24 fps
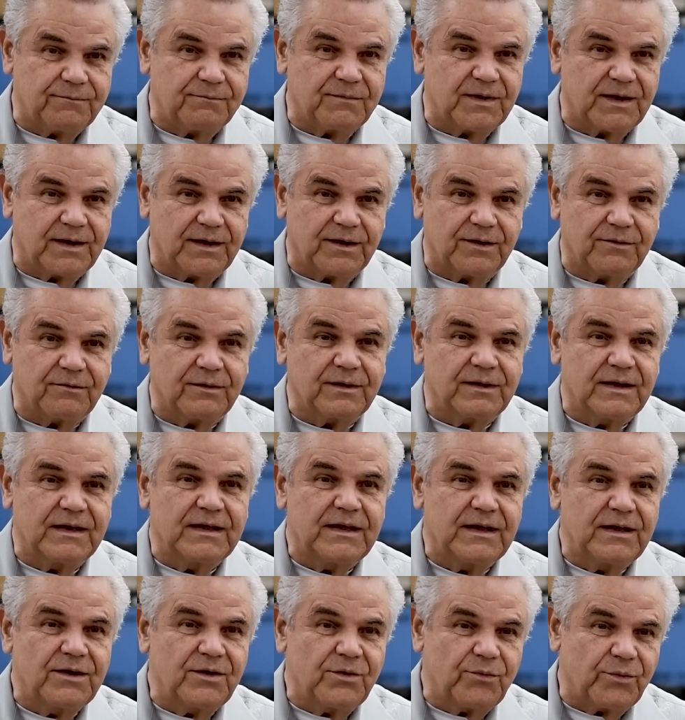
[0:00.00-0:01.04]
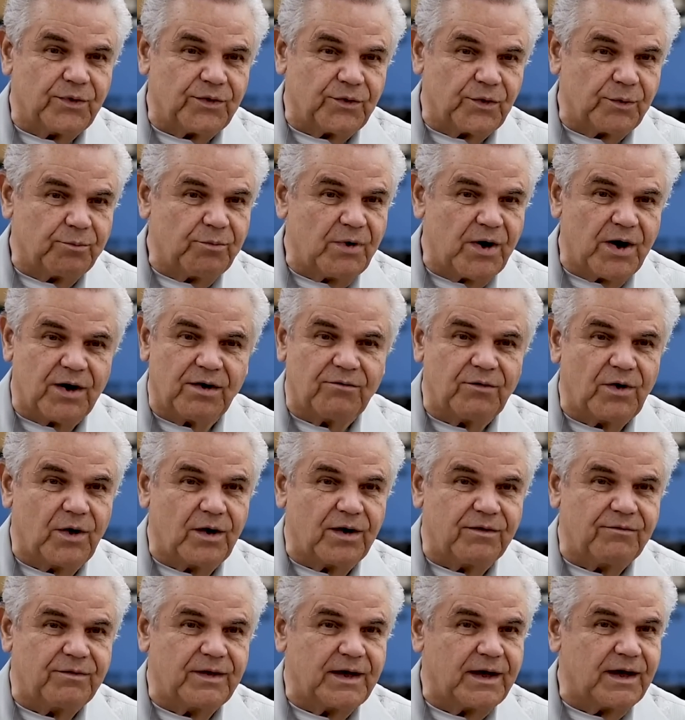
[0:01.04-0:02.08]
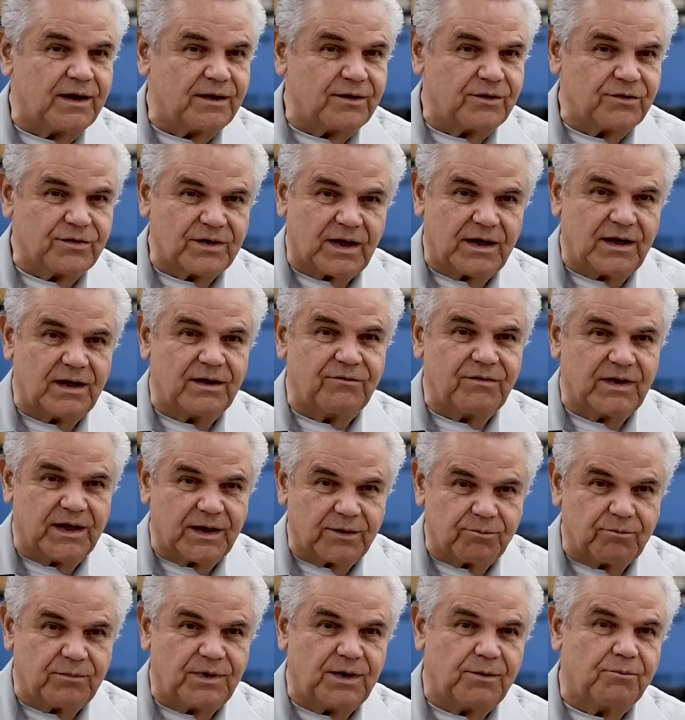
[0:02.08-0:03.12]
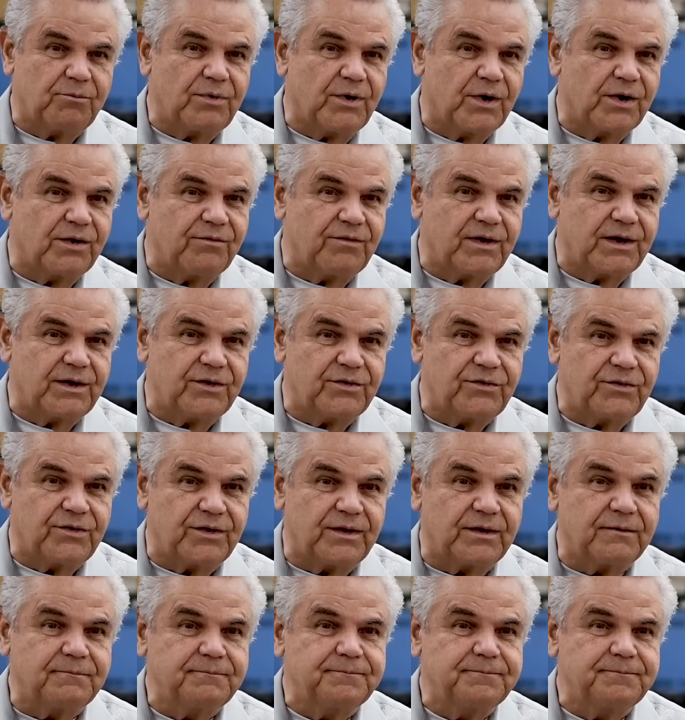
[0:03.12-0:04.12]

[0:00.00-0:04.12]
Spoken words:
And when you're part of all of that, it's kind of like being part of A to Z.